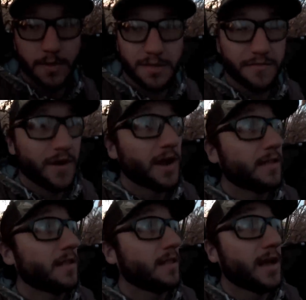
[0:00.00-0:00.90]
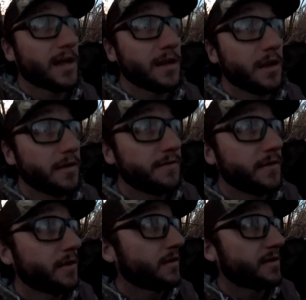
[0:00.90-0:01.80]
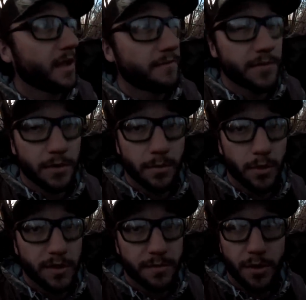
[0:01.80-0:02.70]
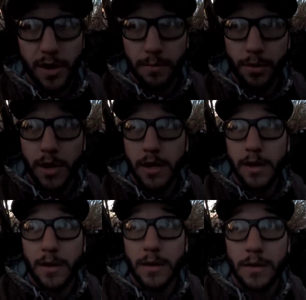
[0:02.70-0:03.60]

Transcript: it's finally light enough. It's time for your boy to spray and pray here.